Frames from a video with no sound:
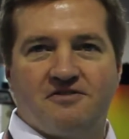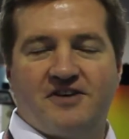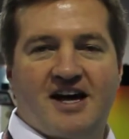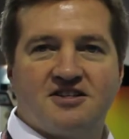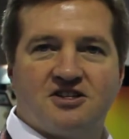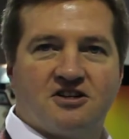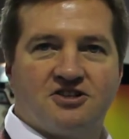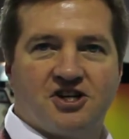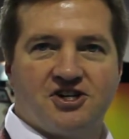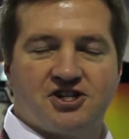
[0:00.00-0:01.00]
faster
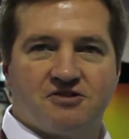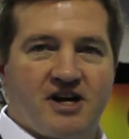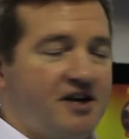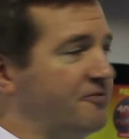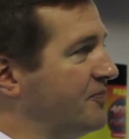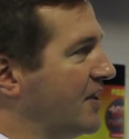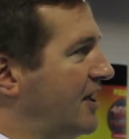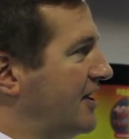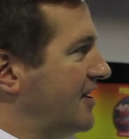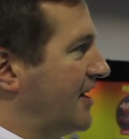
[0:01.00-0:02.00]
charging rate,
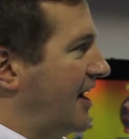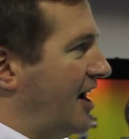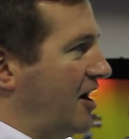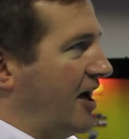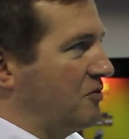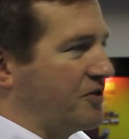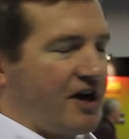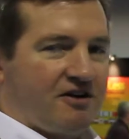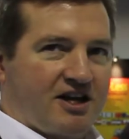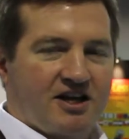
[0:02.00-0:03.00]
uh, and
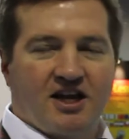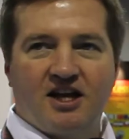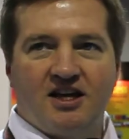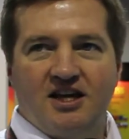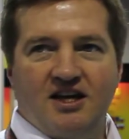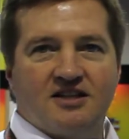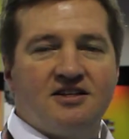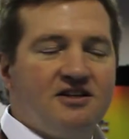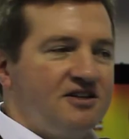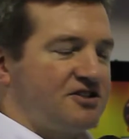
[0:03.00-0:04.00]
without getting any
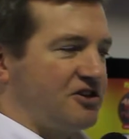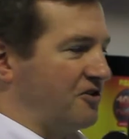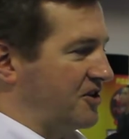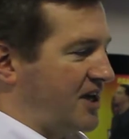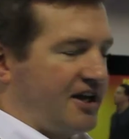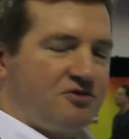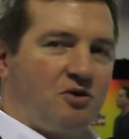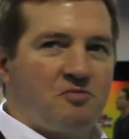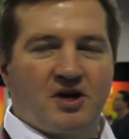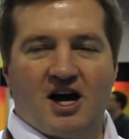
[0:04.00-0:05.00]
heat so the case
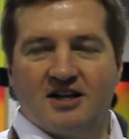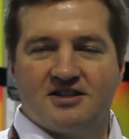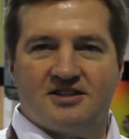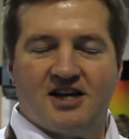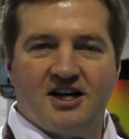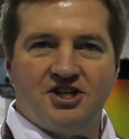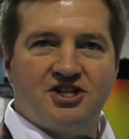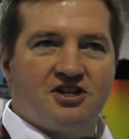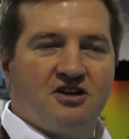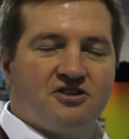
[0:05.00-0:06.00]
won't be hot to
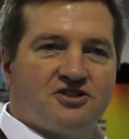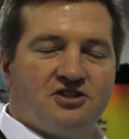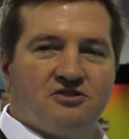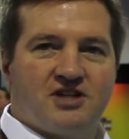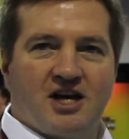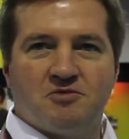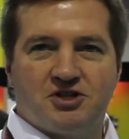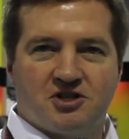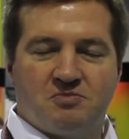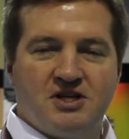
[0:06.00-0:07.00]
touch. There's no
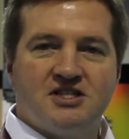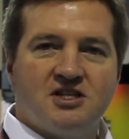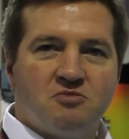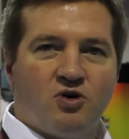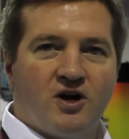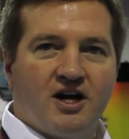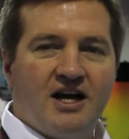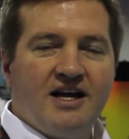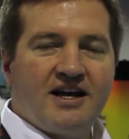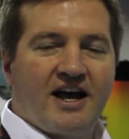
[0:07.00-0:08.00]
damage to the PC board,
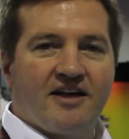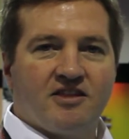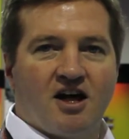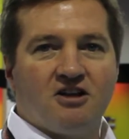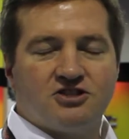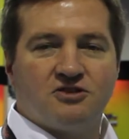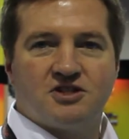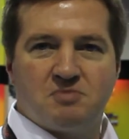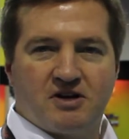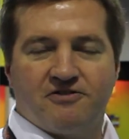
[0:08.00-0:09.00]
and also
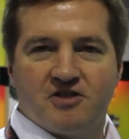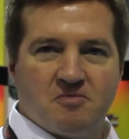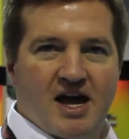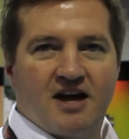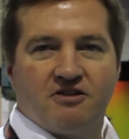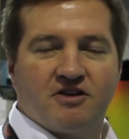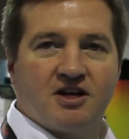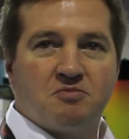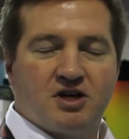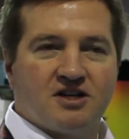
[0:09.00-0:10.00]
it's better for the
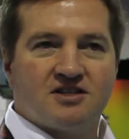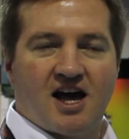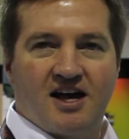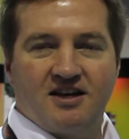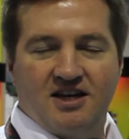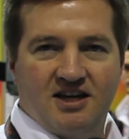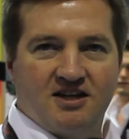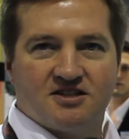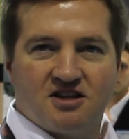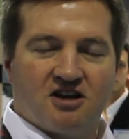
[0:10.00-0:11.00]
battery because
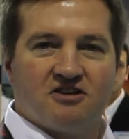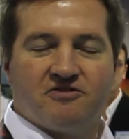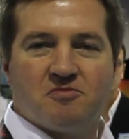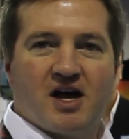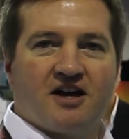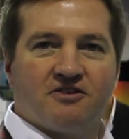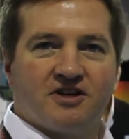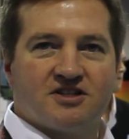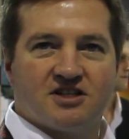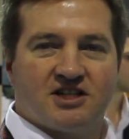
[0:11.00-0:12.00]
heat is not good for
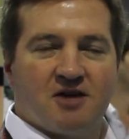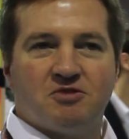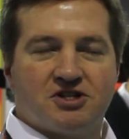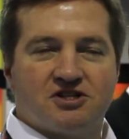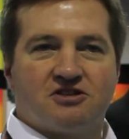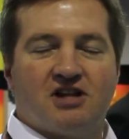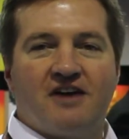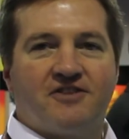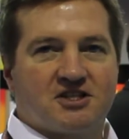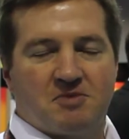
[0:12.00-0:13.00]
batteries. It damages their
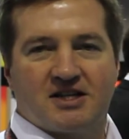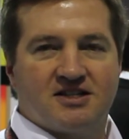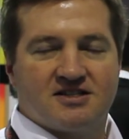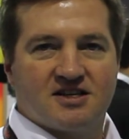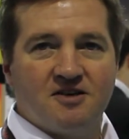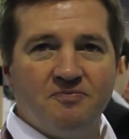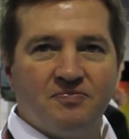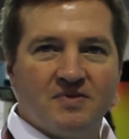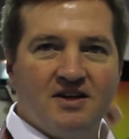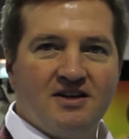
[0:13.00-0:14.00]
life expectancy.
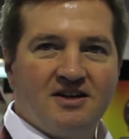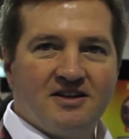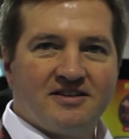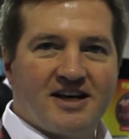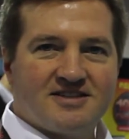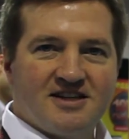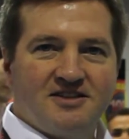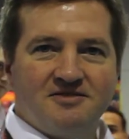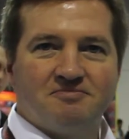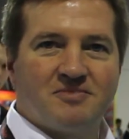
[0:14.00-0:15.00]
That's
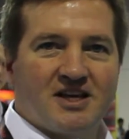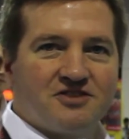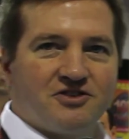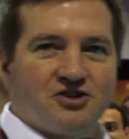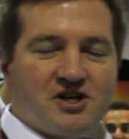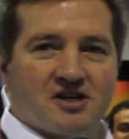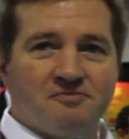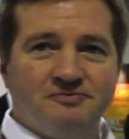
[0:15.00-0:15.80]
it. Thanks for joining.